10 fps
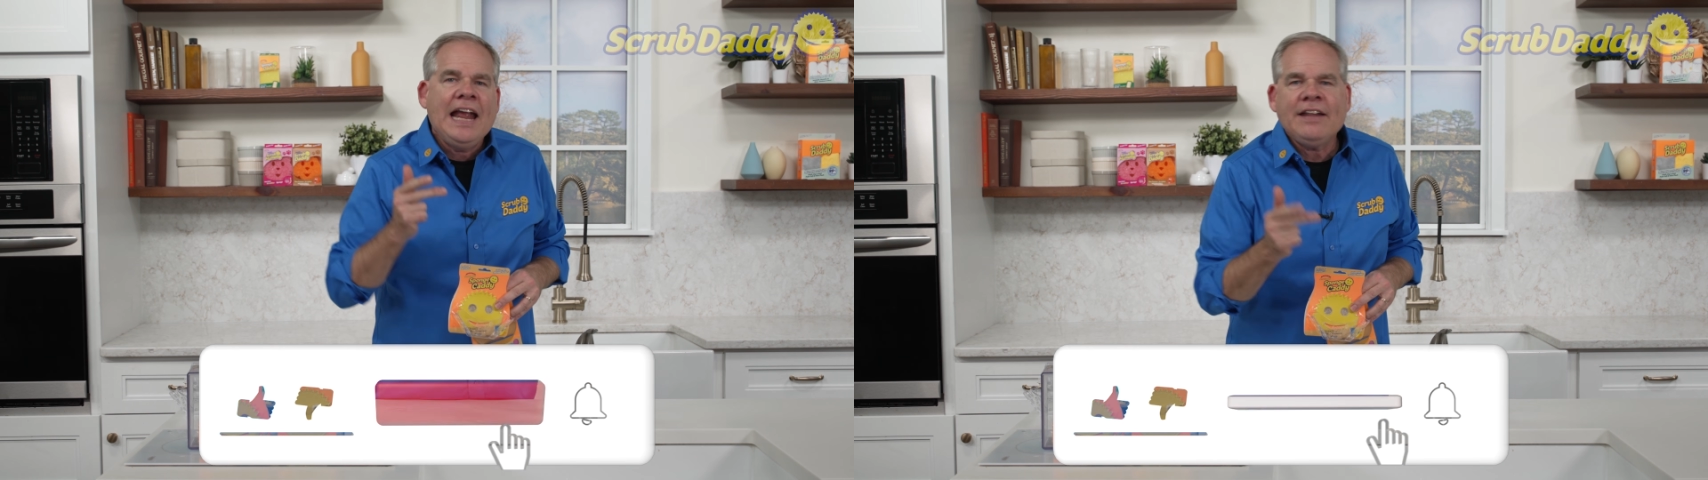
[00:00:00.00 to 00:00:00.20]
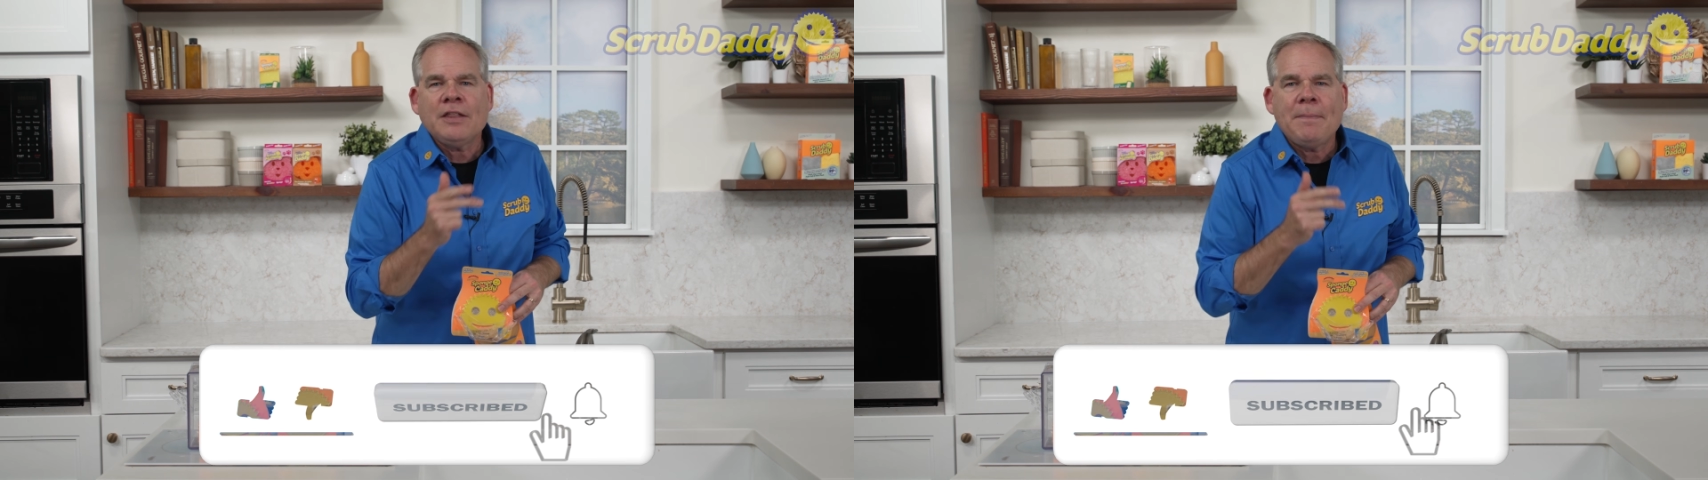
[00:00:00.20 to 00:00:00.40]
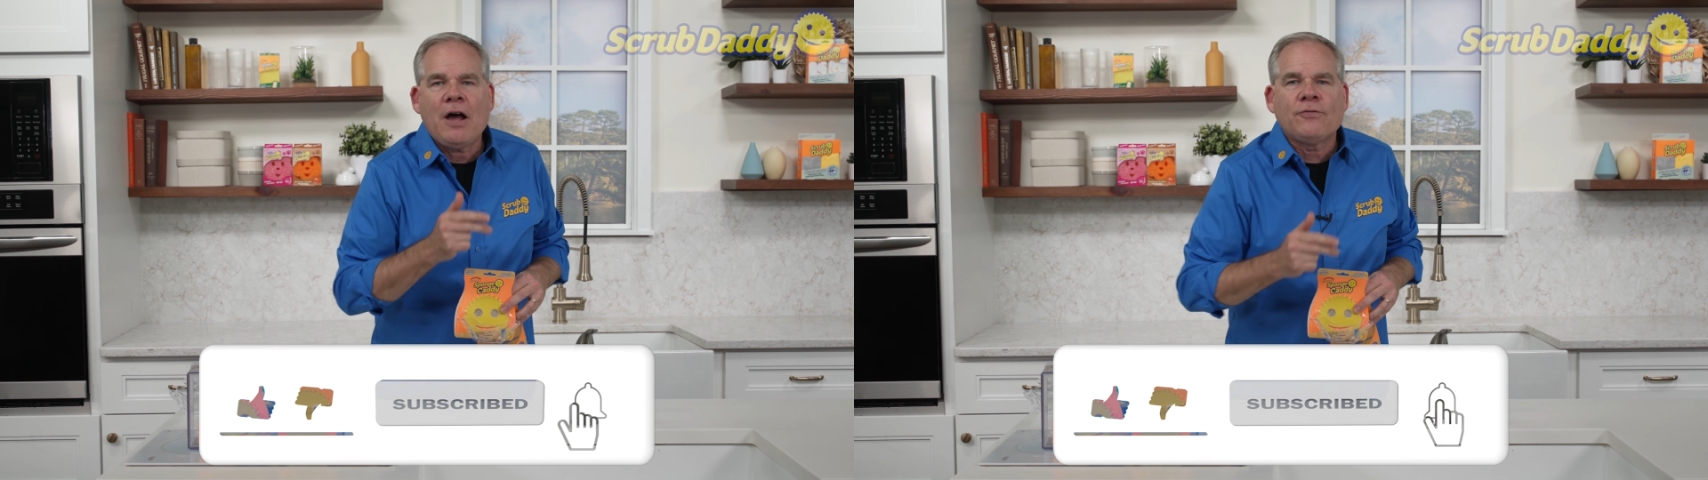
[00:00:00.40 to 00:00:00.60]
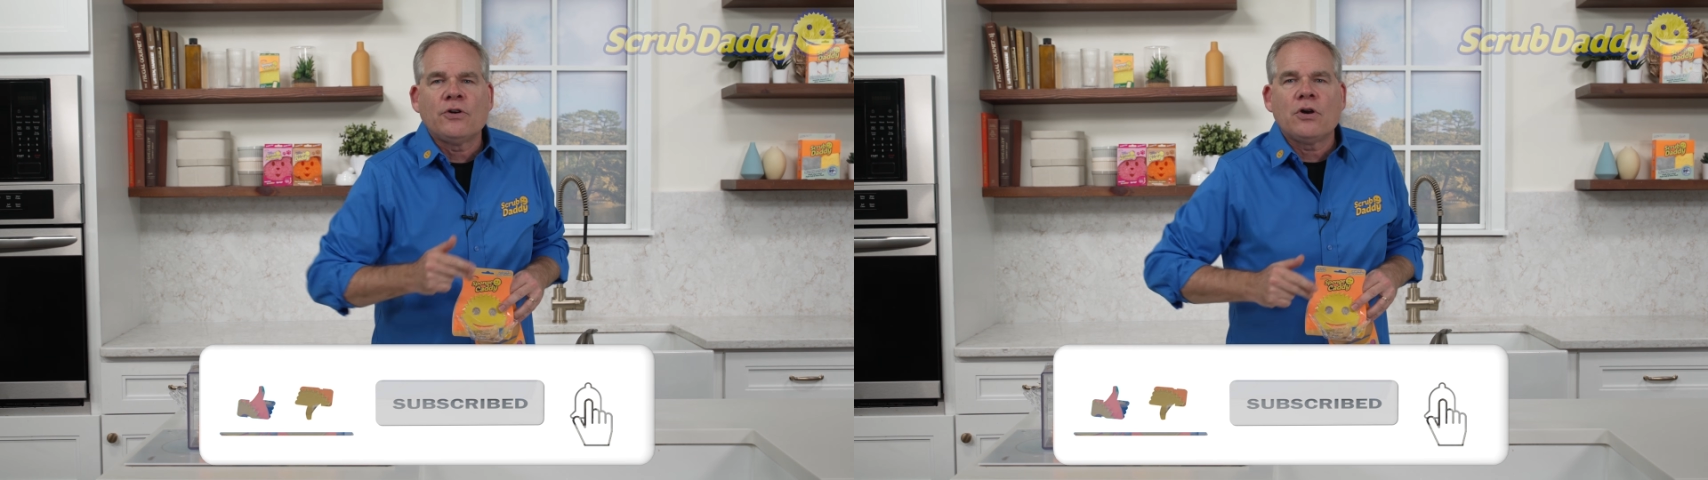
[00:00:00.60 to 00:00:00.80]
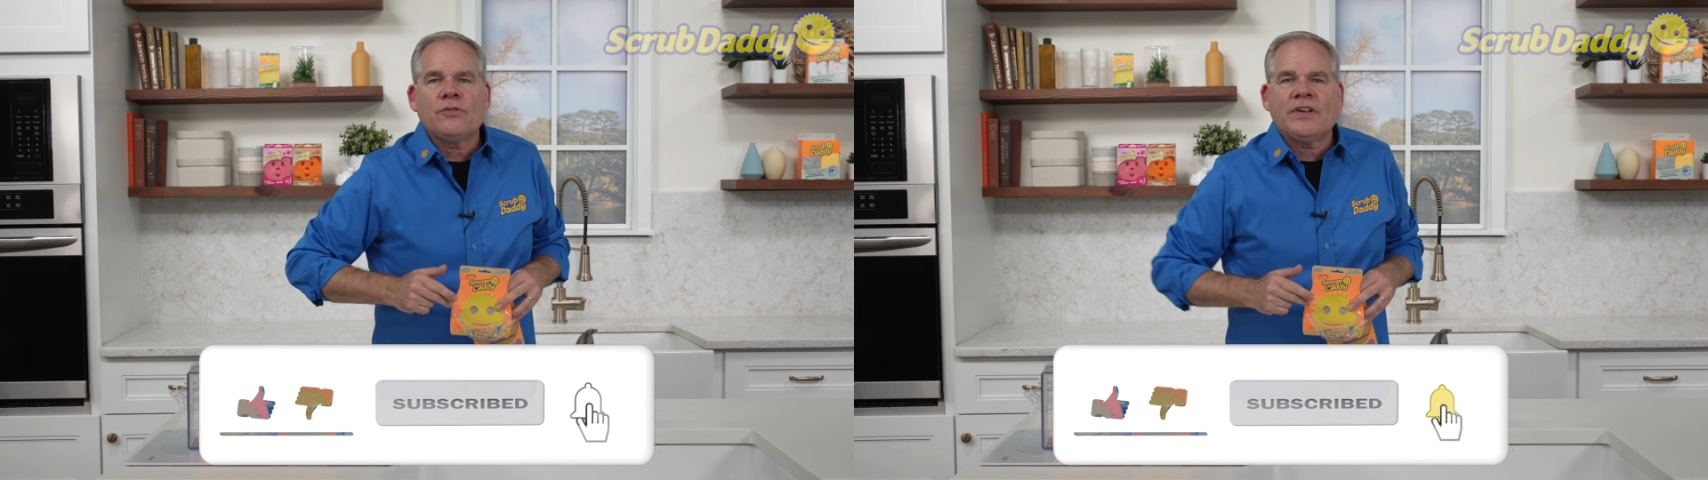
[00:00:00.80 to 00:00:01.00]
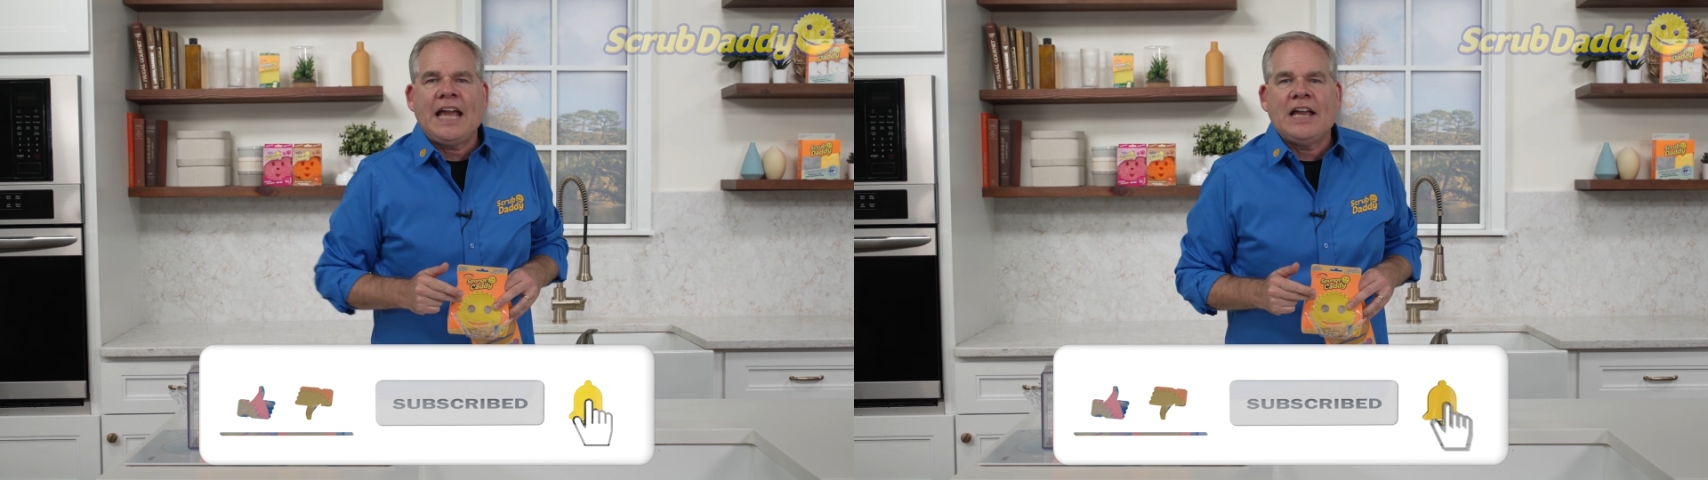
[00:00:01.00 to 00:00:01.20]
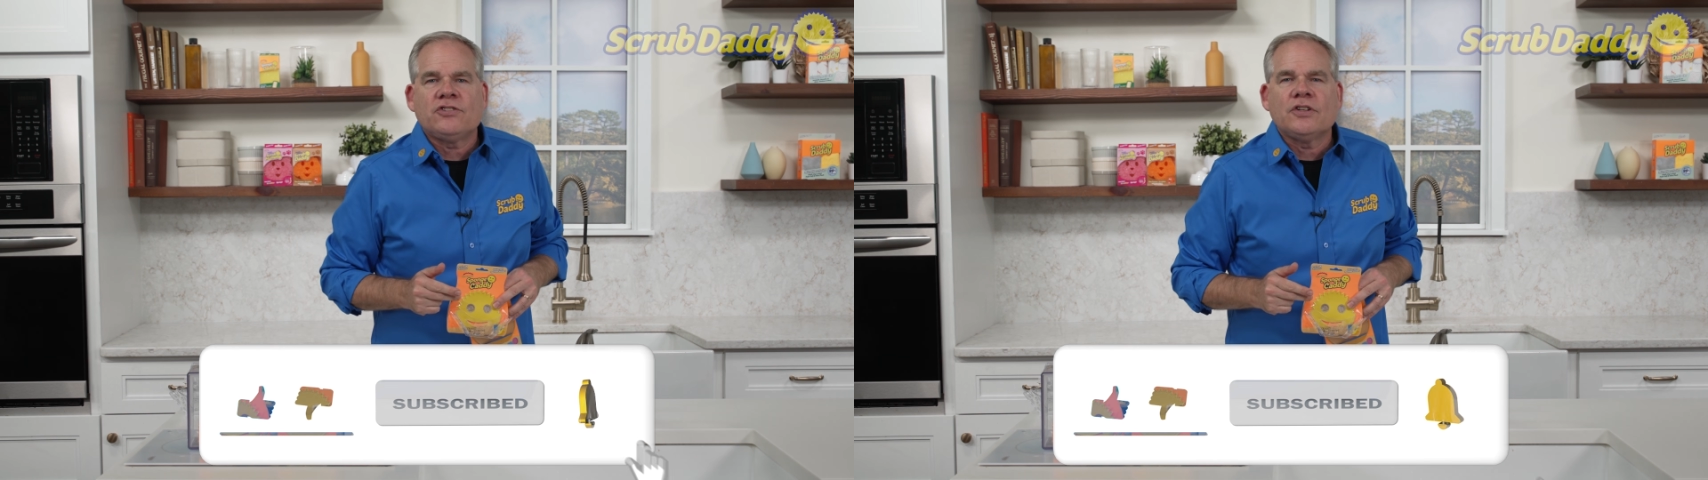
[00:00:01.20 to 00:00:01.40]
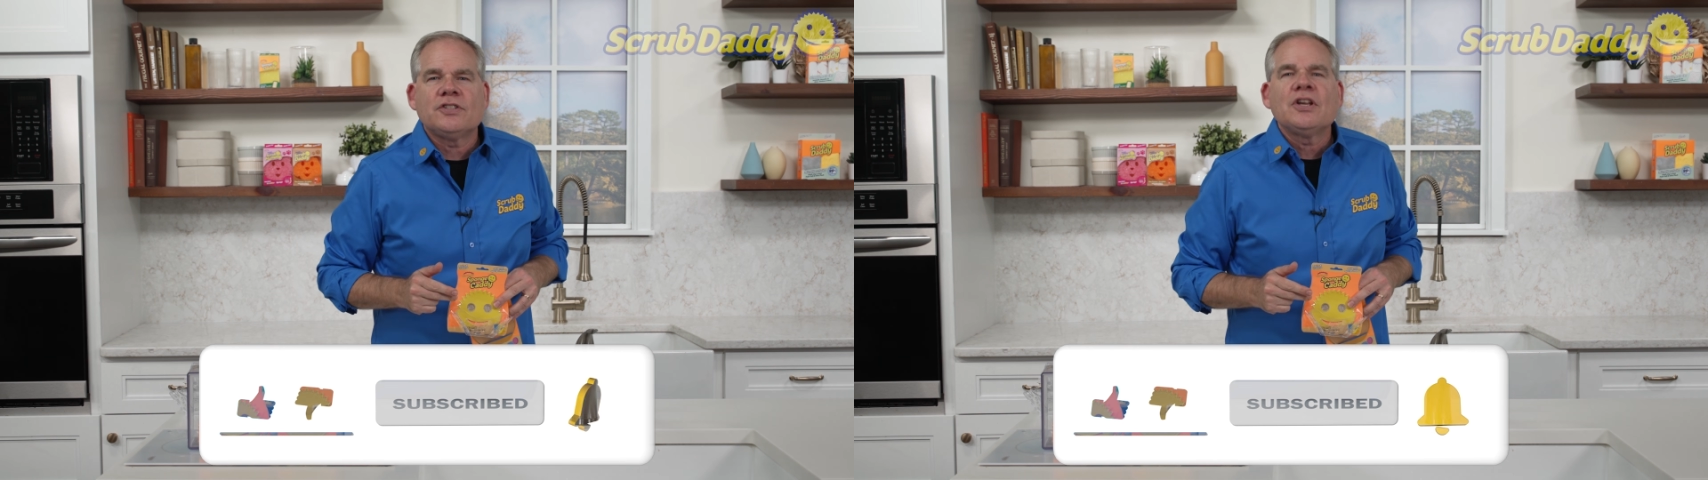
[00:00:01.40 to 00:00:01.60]
hit the bell for
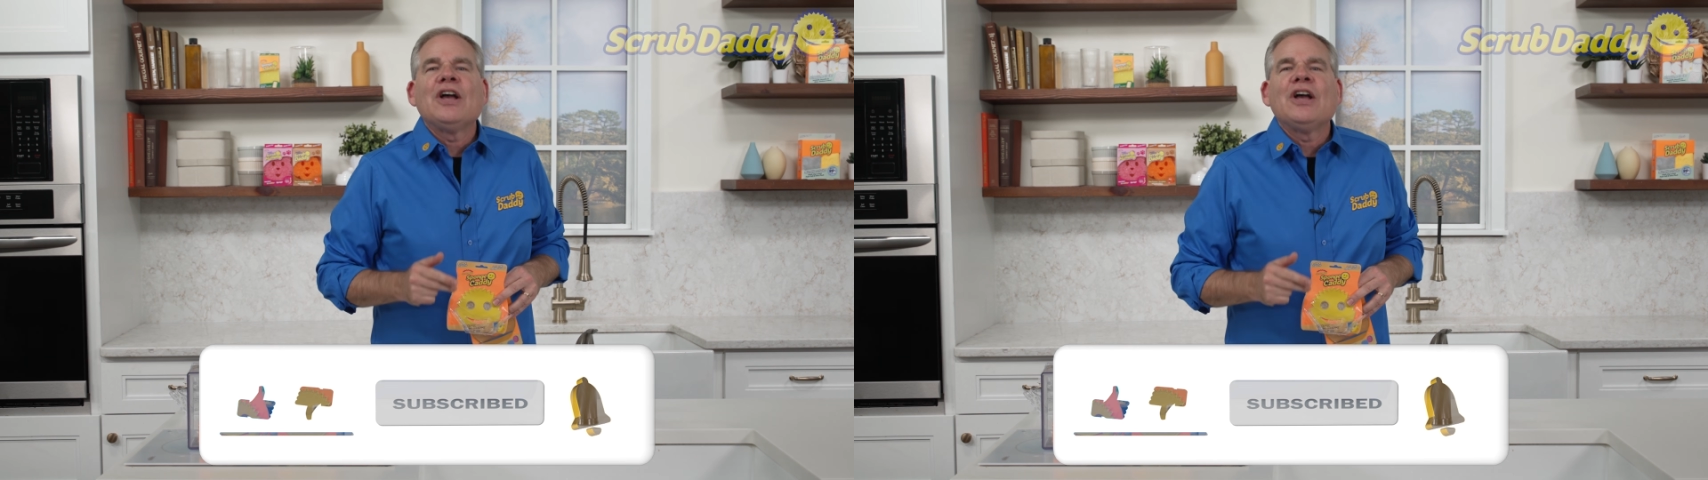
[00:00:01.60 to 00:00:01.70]
notifications